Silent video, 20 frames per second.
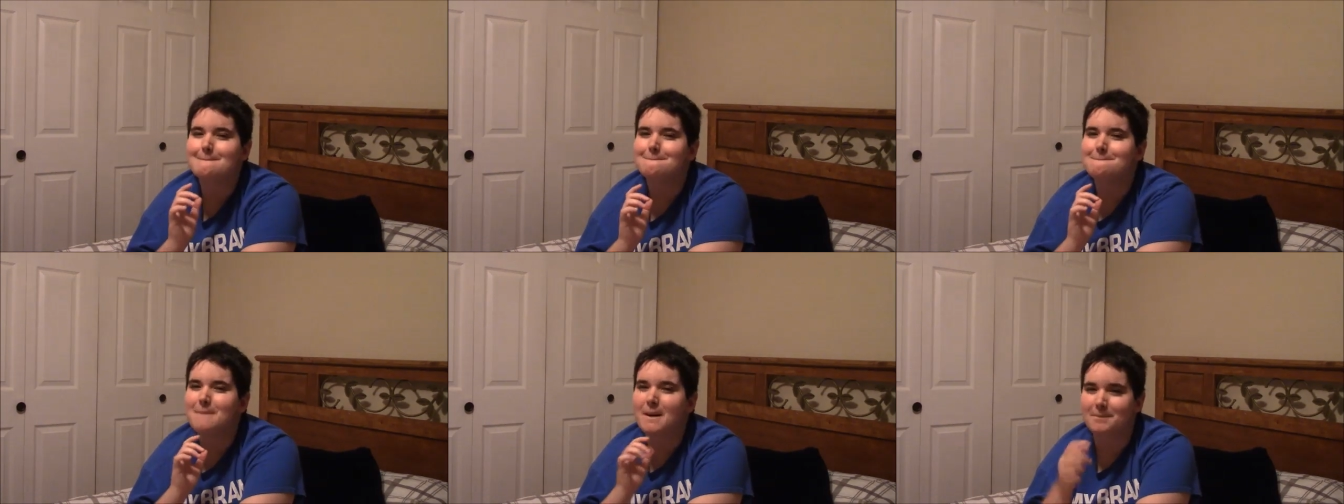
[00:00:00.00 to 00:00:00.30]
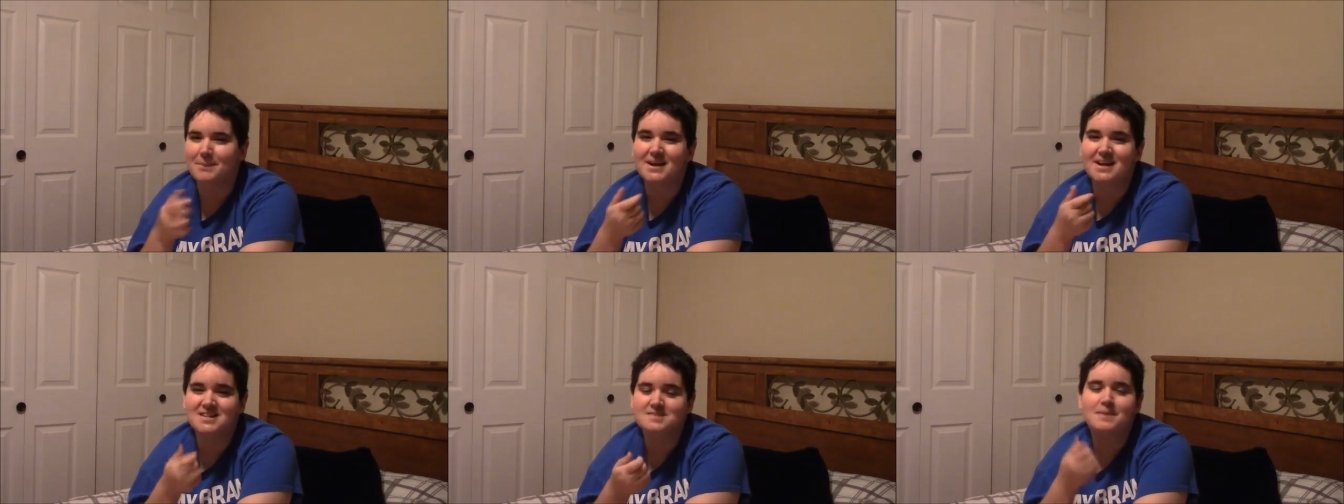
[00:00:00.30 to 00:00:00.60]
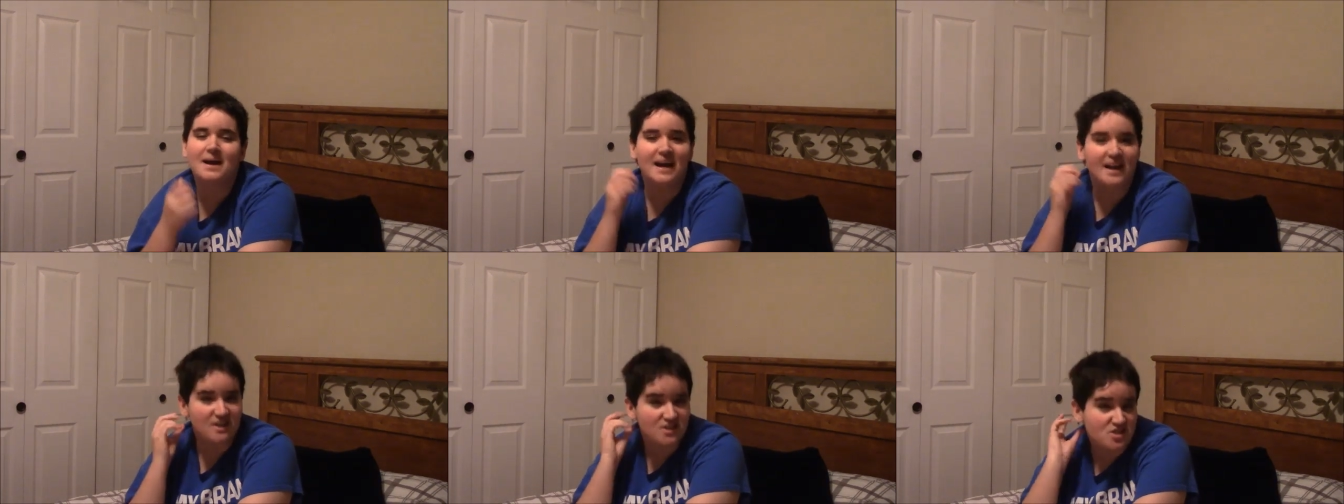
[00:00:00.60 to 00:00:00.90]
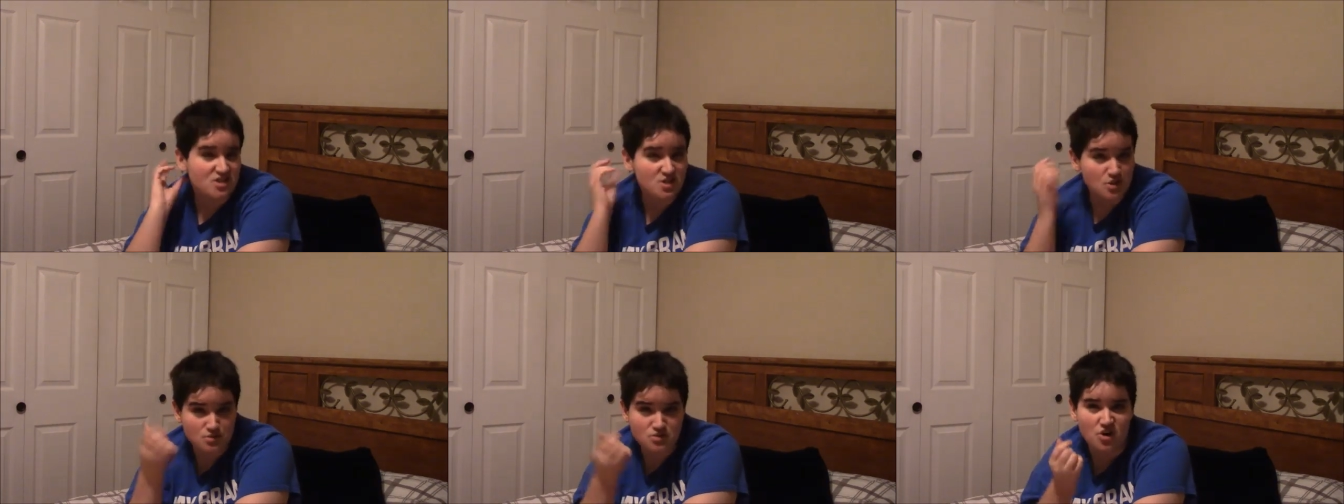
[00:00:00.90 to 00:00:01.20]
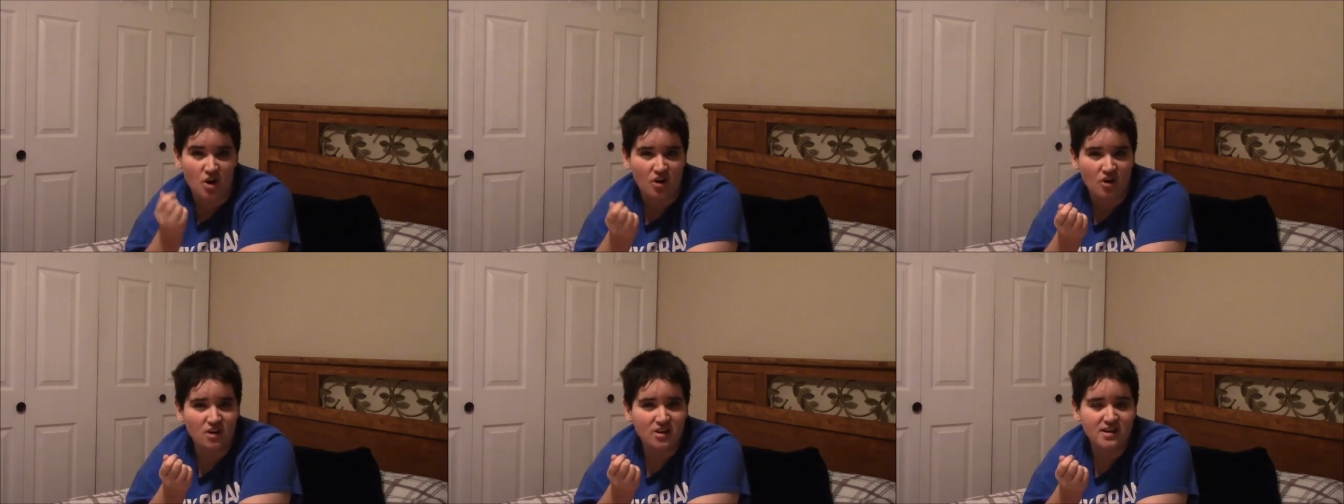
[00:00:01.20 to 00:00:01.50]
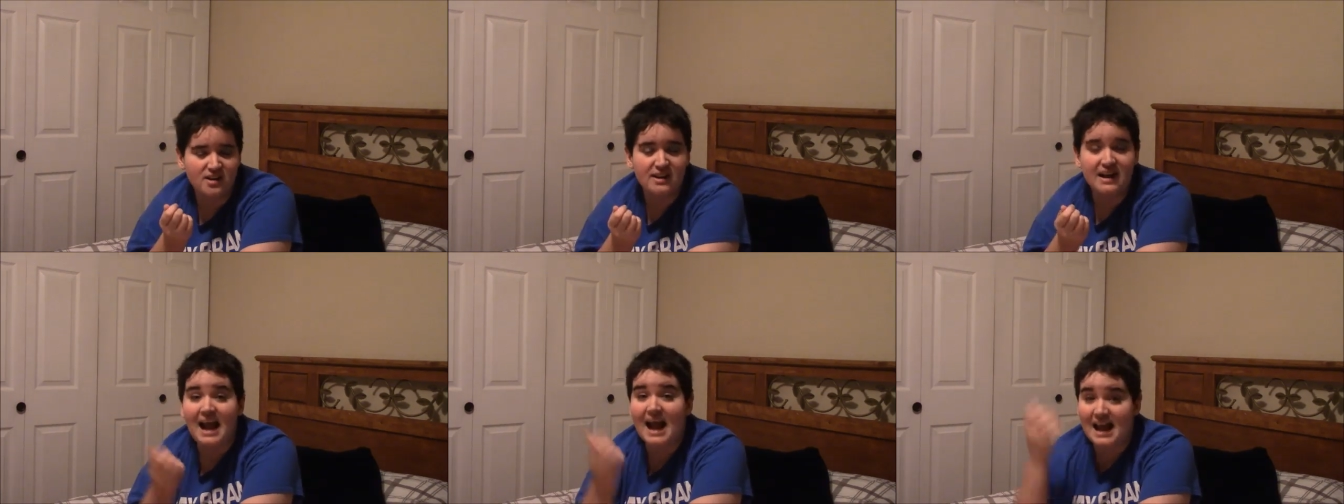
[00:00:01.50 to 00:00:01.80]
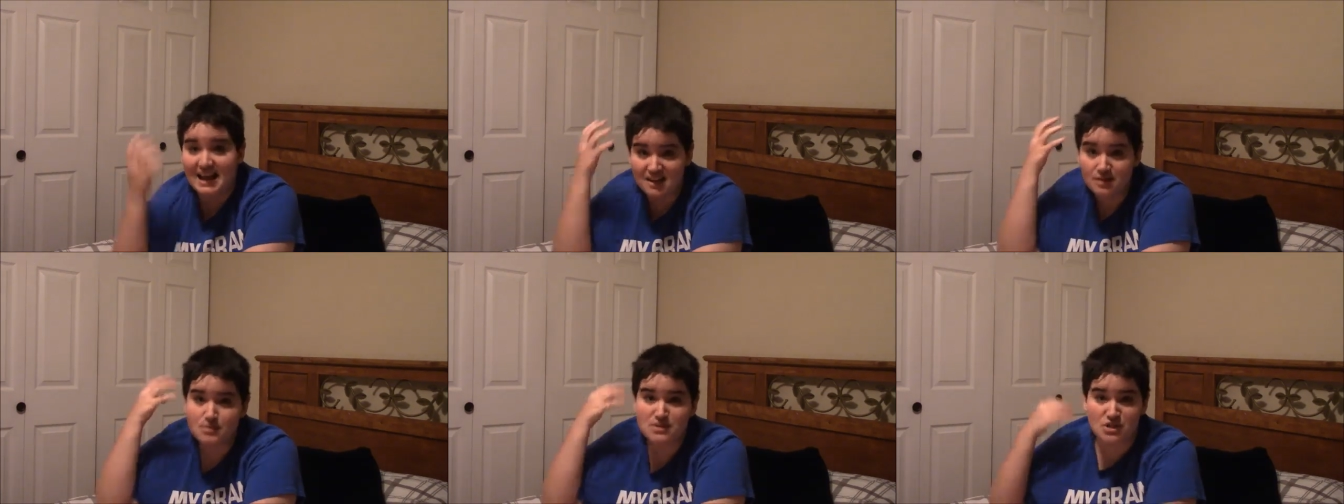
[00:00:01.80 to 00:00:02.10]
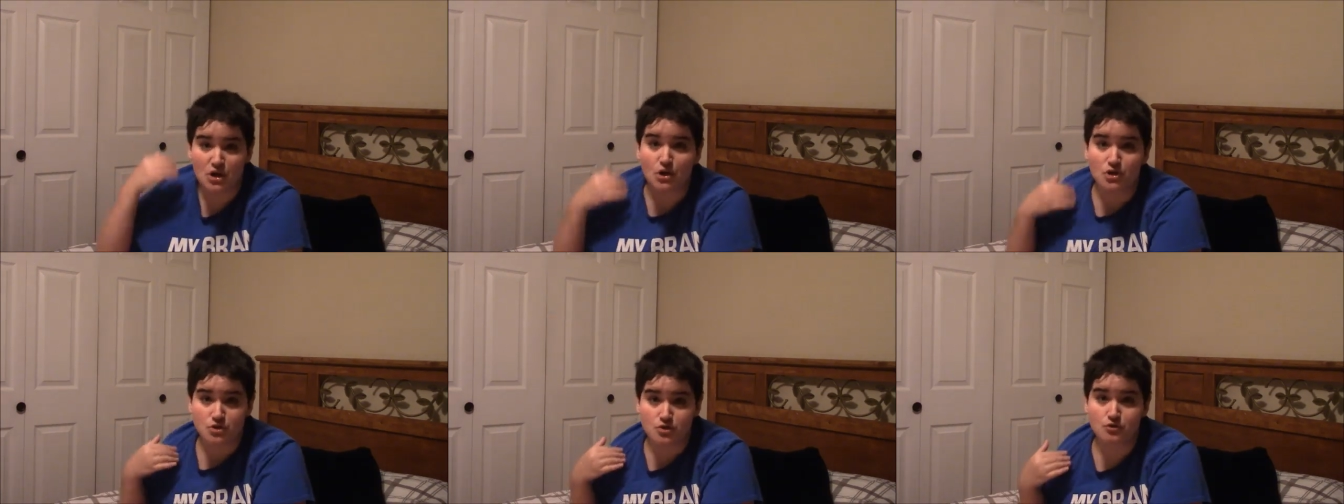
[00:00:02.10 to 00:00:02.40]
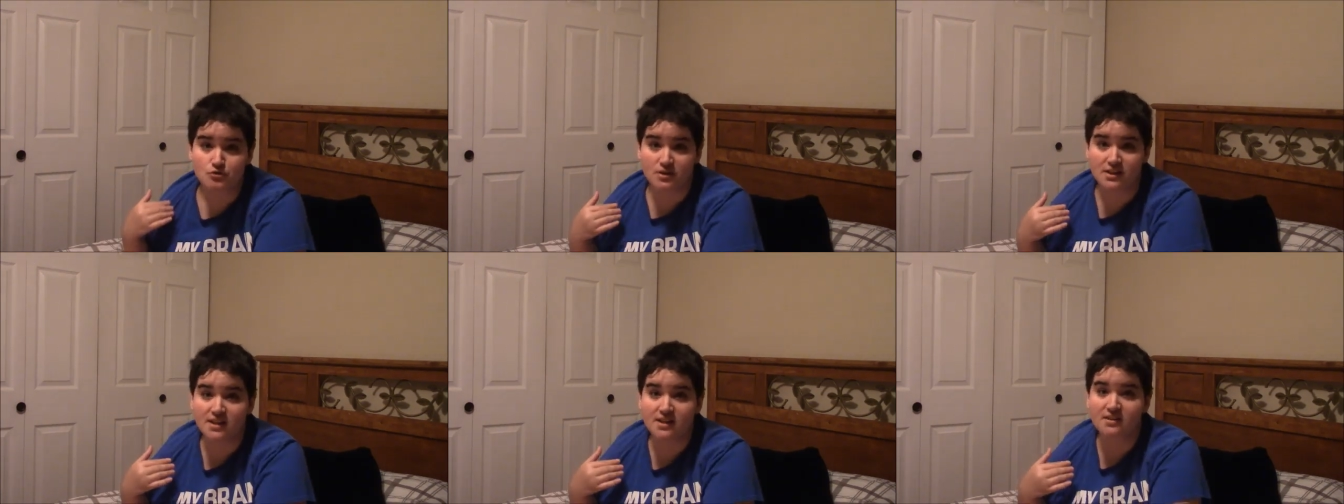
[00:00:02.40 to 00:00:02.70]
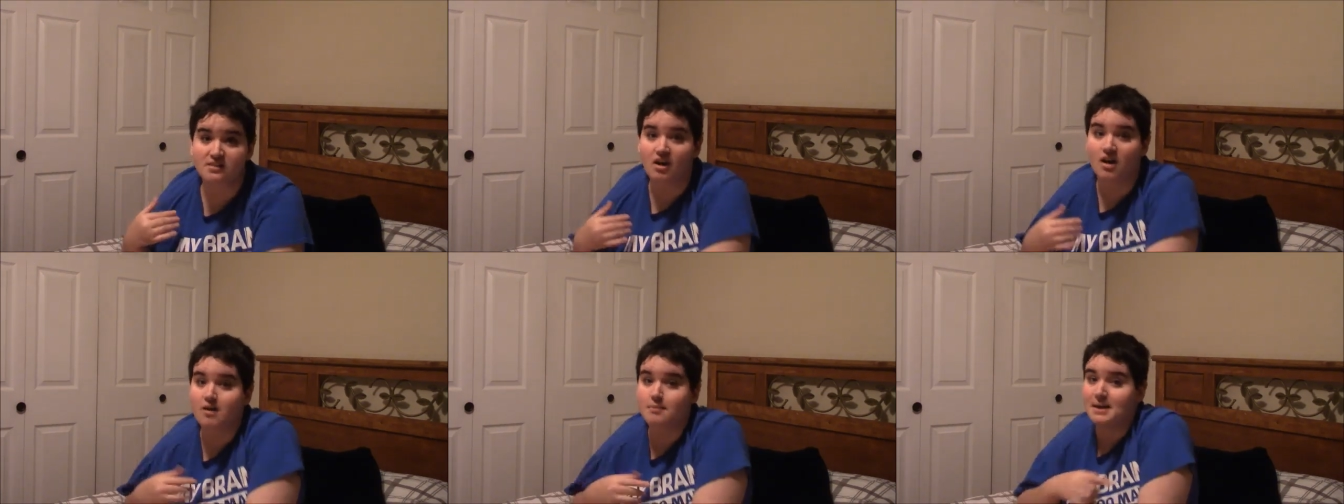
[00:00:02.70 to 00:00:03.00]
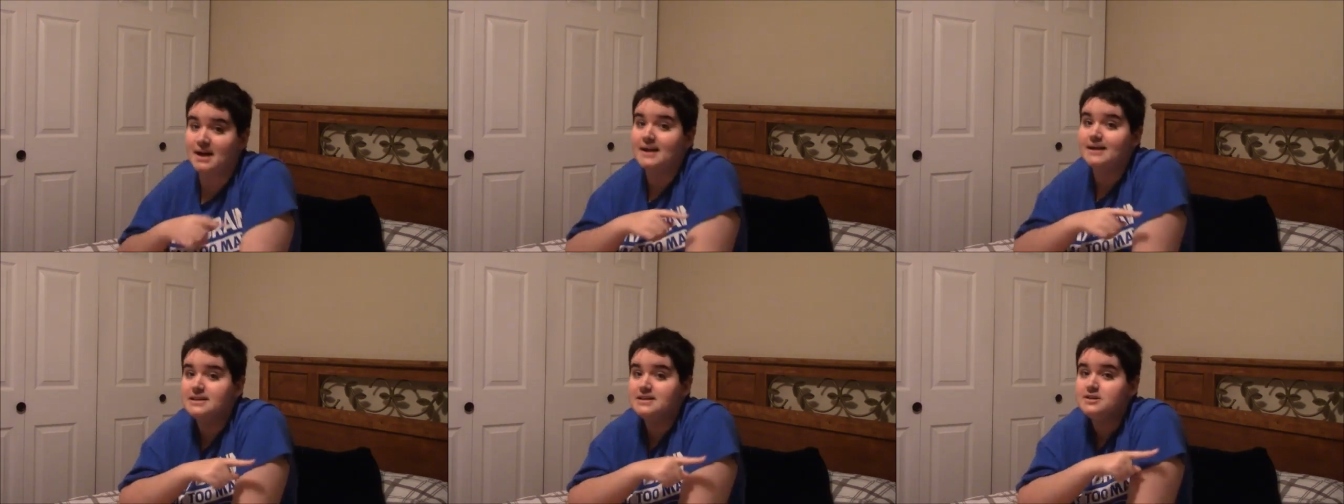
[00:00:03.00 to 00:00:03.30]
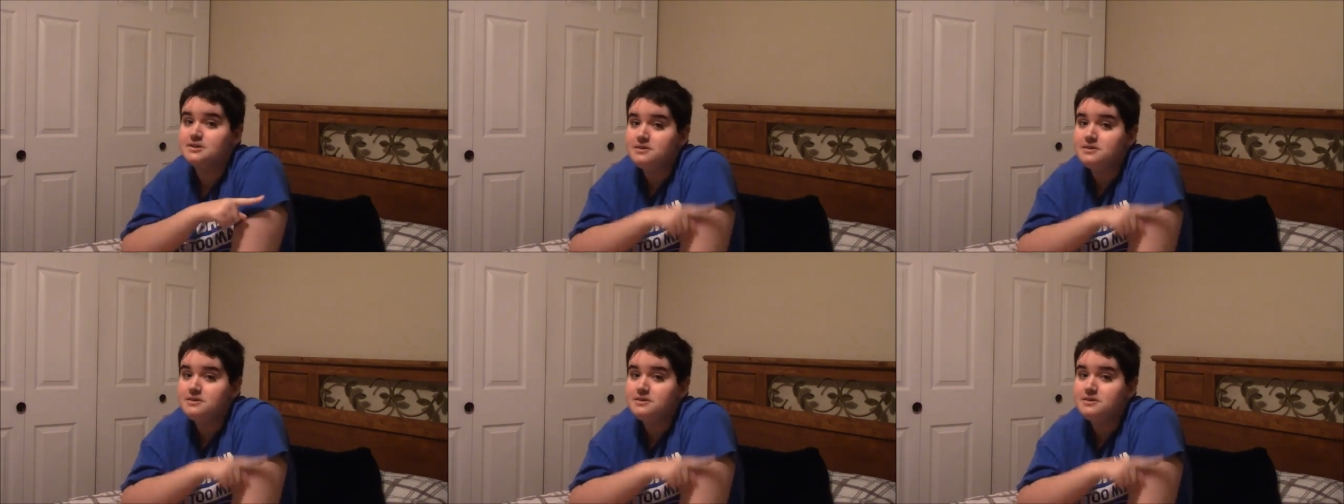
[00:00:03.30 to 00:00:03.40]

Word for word: but because my hair is so dark and it was also really long, my,